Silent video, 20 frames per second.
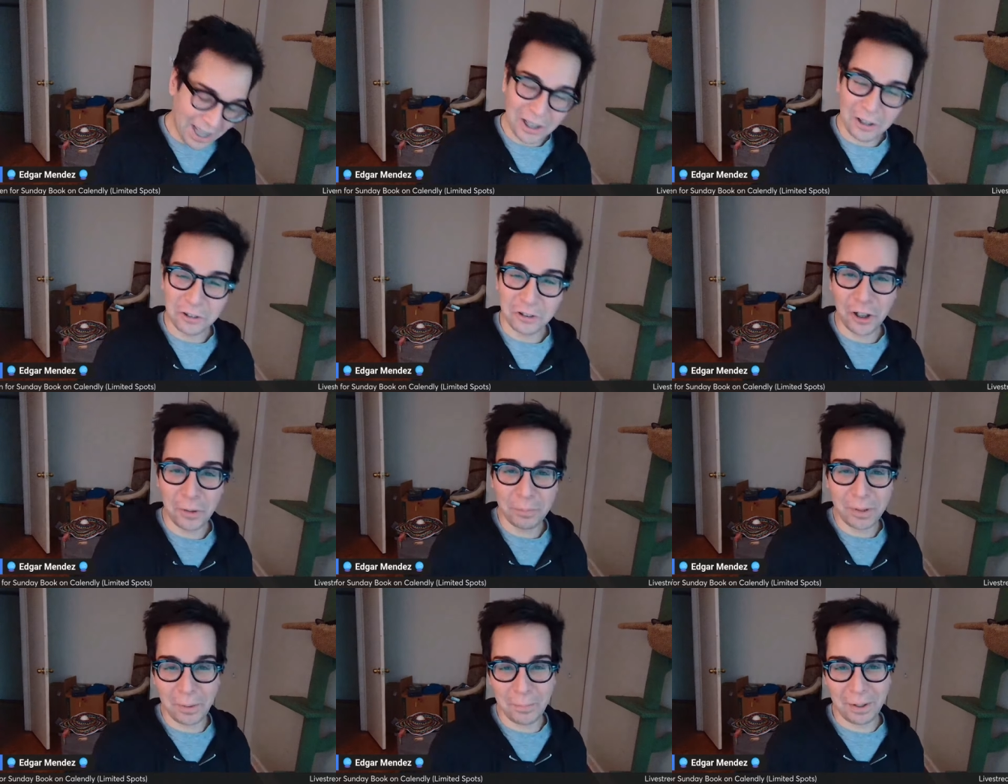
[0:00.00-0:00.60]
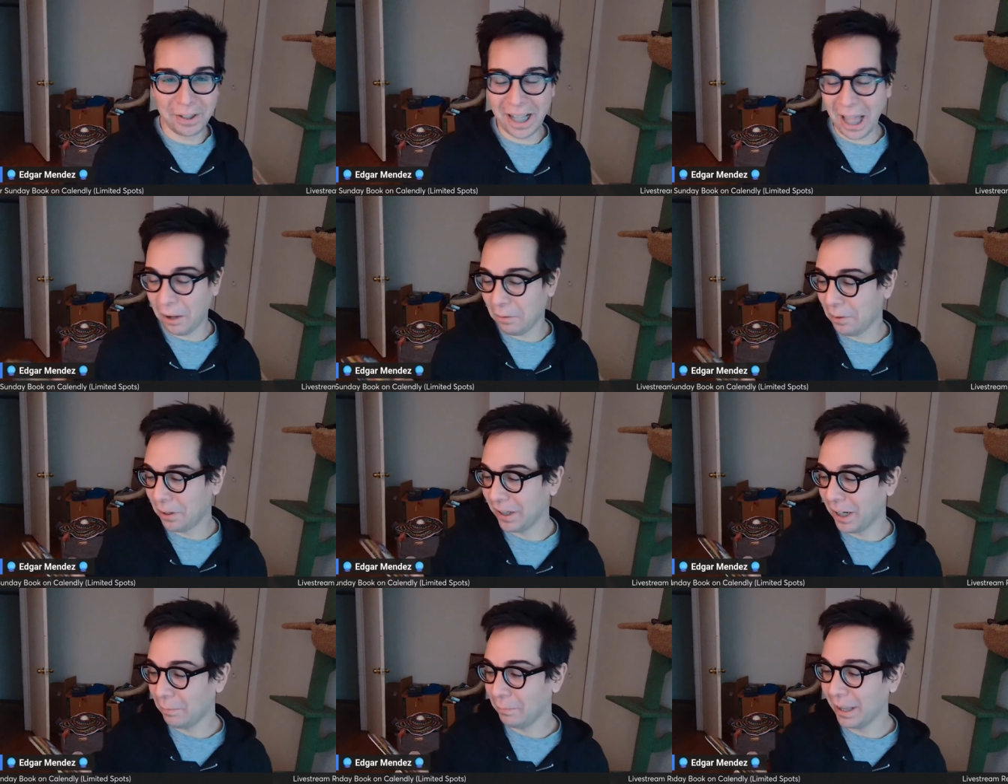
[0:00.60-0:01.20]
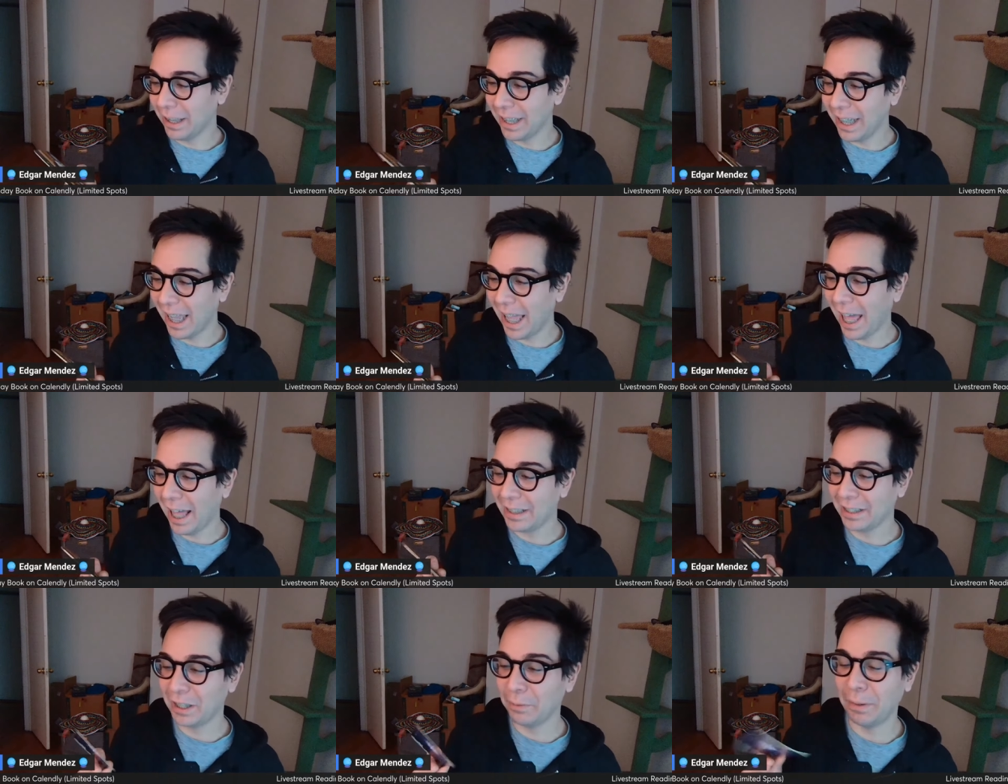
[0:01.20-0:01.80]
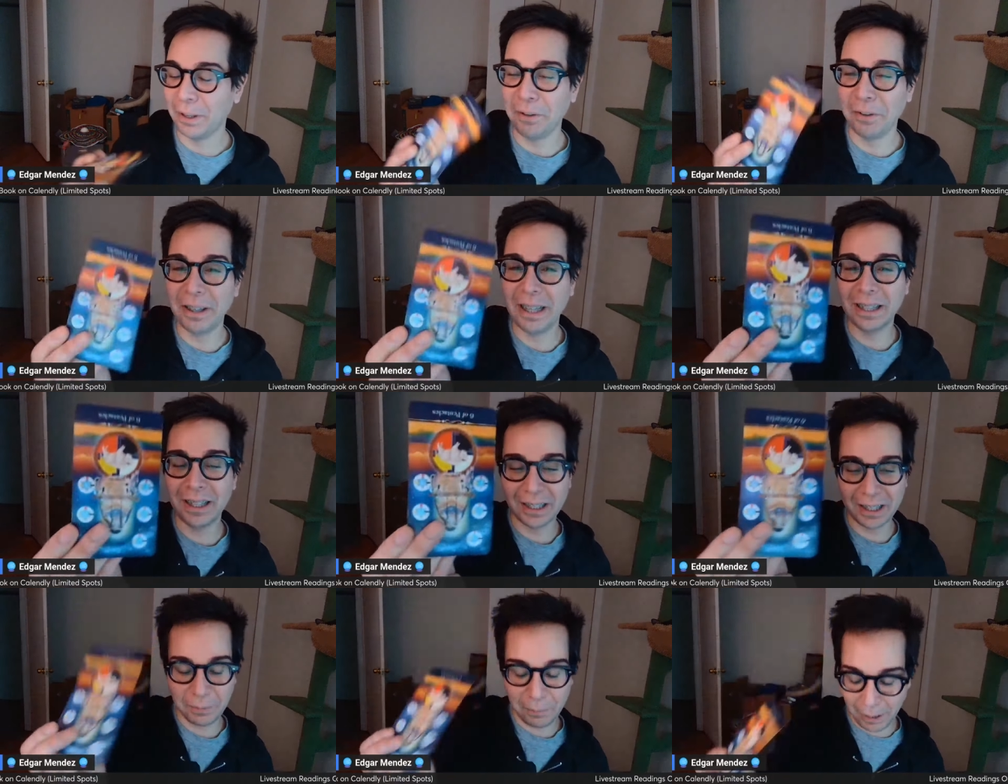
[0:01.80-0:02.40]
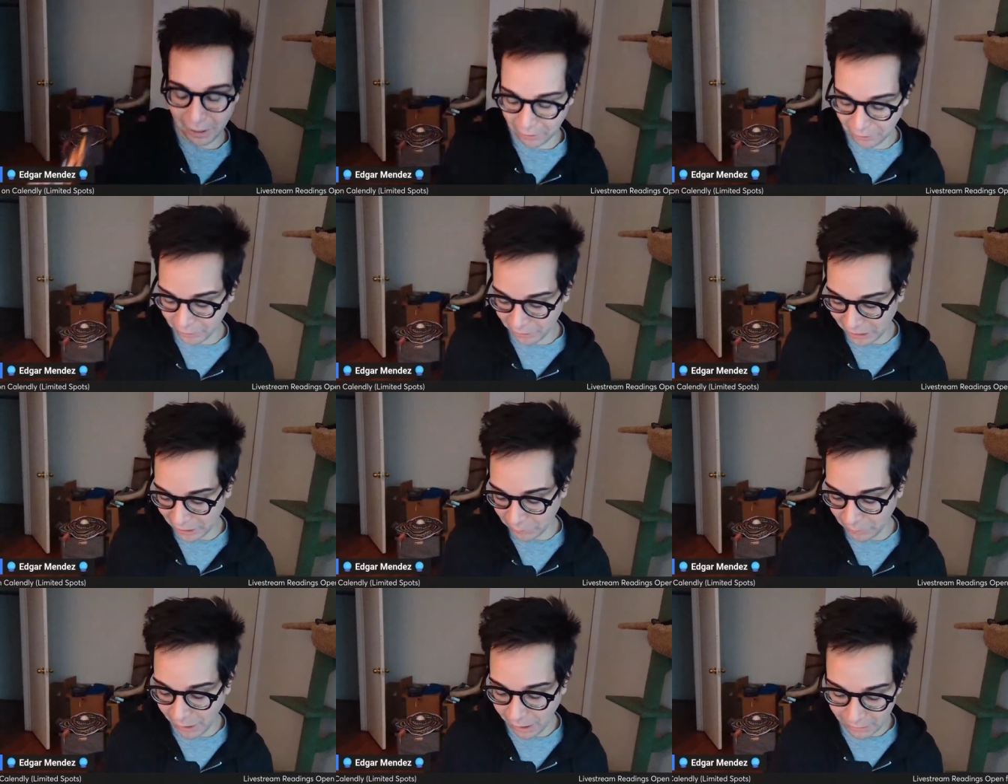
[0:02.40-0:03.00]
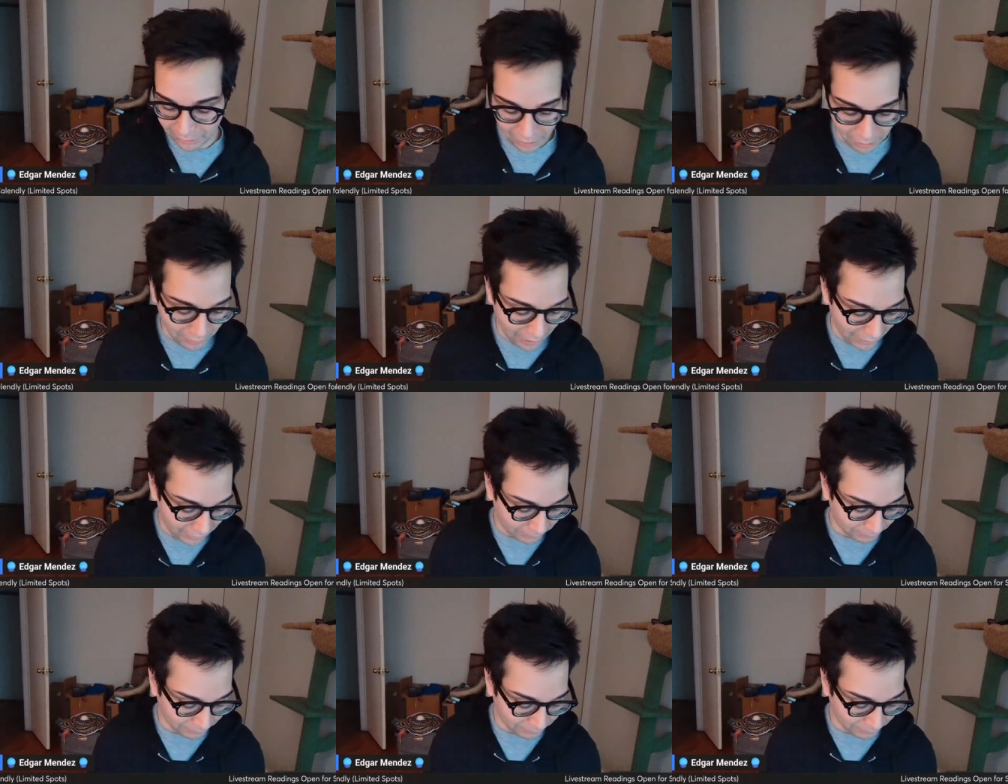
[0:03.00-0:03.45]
a little tripped up on that one. I'm like, it has to be, or the Six of Pentacles as well. Okay.